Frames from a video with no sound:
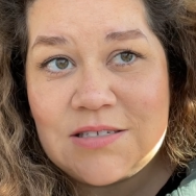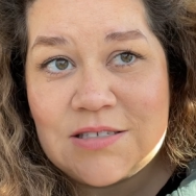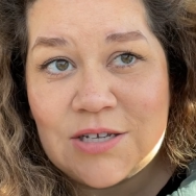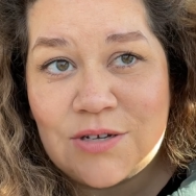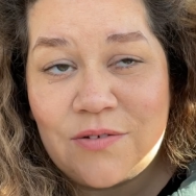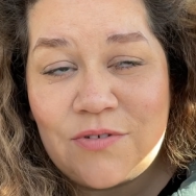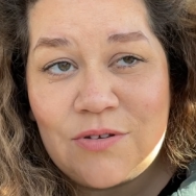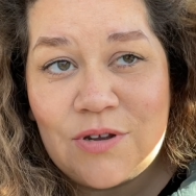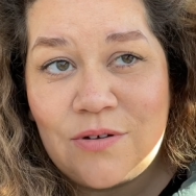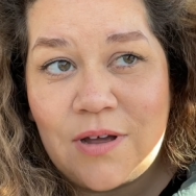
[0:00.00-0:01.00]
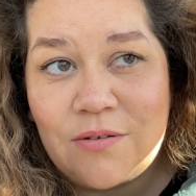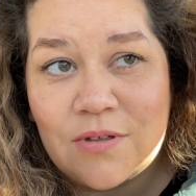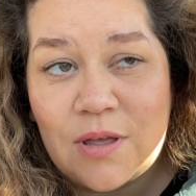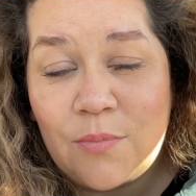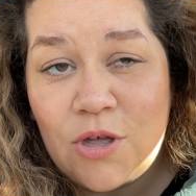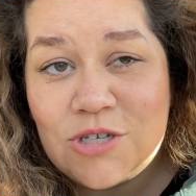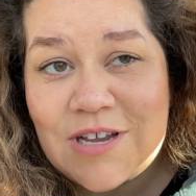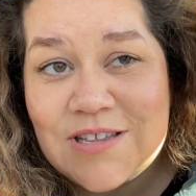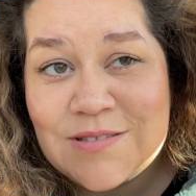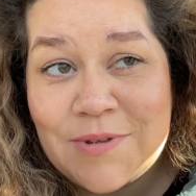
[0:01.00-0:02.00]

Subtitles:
So if you don't, I really apologize.